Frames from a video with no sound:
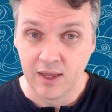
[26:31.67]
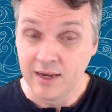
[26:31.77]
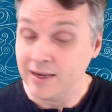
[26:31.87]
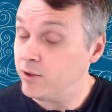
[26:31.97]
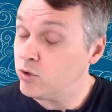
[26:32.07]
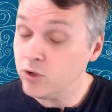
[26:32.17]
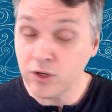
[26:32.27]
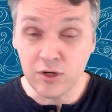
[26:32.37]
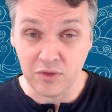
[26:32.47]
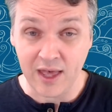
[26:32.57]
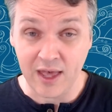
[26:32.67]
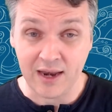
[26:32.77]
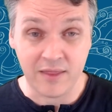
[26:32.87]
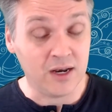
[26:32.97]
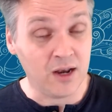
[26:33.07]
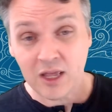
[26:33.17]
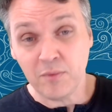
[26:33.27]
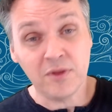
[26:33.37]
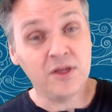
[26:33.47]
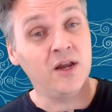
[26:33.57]
Now you could do that and then log
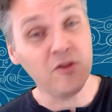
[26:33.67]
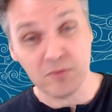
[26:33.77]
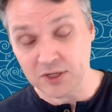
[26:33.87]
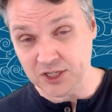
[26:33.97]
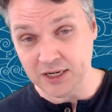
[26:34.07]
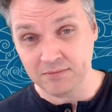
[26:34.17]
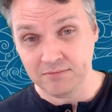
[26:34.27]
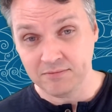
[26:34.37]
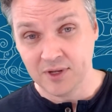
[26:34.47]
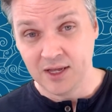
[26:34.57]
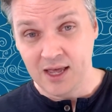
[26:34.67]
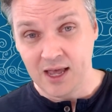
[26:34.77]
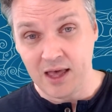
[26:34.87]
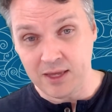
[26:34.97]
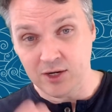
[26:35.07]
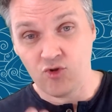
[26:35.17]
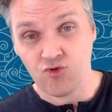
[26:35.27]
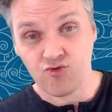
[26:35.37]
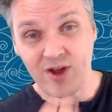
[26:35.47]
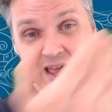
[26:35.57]
in with another machine and then
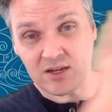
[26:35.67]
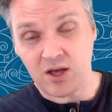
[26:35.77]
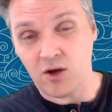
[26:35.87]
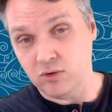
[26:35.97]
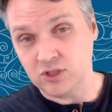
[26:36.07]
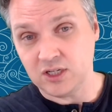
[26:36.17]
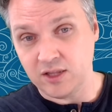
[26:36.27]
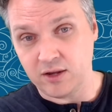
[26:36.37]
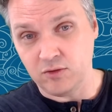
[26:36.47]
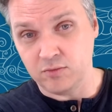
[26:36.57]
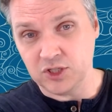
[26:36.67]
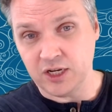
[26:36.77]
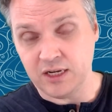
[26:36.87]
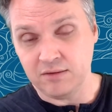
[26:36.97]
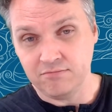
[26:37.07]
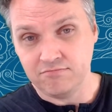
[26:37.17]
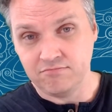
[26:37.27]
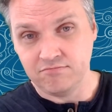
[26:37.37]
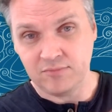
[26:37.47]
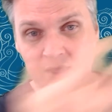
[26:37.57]
grant host to that other machine
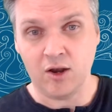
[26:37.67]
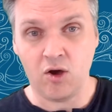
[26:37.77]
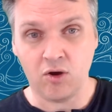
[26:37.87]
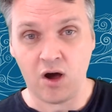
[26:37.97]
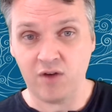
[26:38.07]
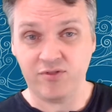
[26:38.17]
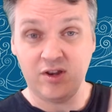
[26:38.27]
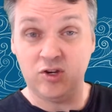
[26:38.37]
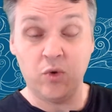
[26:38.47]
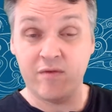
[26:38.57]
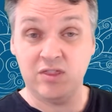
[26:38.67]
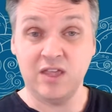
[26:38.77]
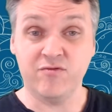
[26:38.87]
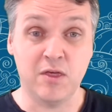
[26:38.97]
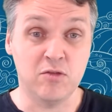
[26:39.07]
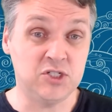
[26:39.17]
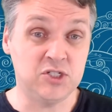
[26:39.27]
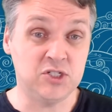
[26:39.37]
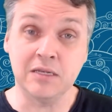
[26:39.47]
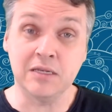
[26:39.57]
and then log off and do everything from the other
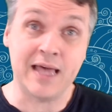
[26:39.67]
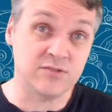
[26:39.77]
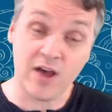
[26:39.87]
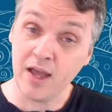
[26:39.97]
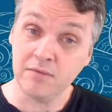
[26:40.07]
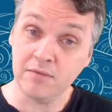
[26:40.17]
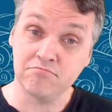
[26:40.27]
machine. That's fine.